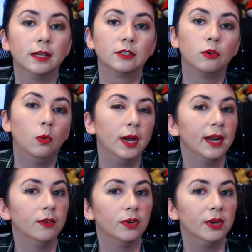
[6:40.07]
is quite
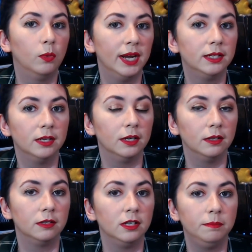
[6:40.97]
heavily weighted in the
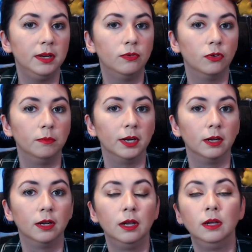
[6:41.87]
CP formula,
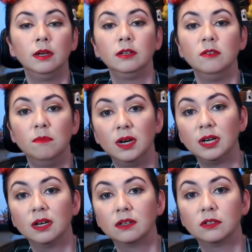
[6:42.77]
you might
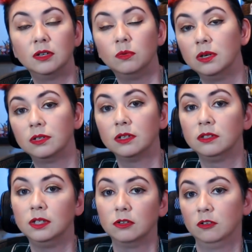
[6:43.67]
actually want a
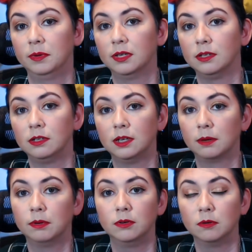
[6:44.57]
0% attack
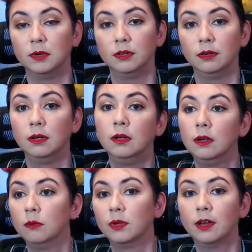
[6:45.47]
Pokemon
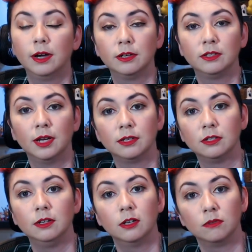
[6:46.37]
with higher stats in
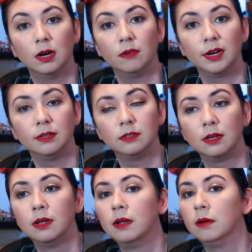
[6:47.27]
the other areas,
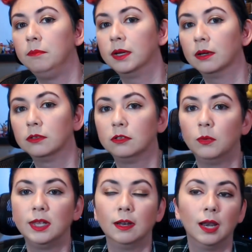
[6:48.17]
because the
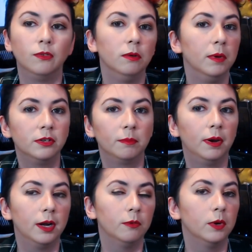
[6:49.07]
way the level
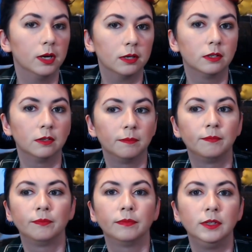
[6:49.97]
multiplier works,
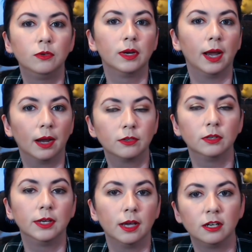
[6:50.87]
you could actually
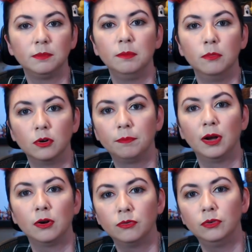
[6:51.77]
get it to be more
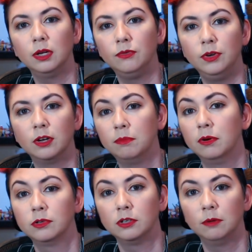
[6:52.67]
powerful if you could
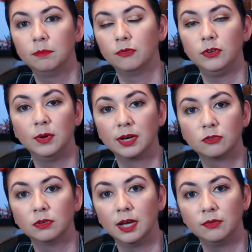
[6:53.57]
push it up a few
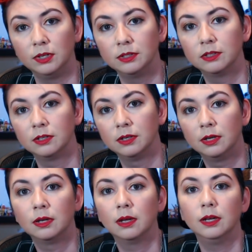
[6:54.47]
extra levels
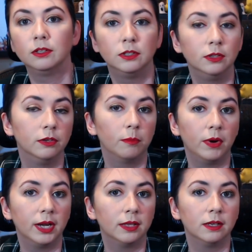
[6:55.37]
and still not
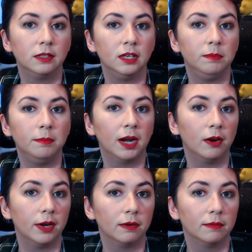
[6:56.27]
break that CP
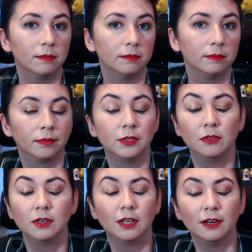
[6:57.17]
barrier. So
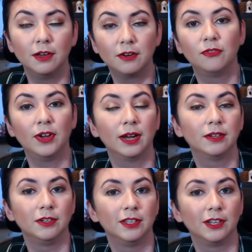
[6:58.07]
there's a lot of
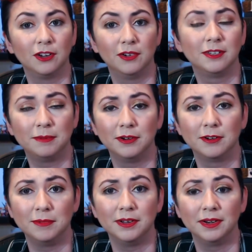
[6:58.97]
factors that go into
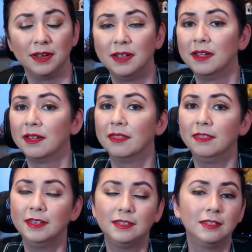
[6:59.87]
Pokemon.
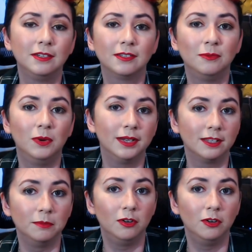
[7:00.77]
This is just one small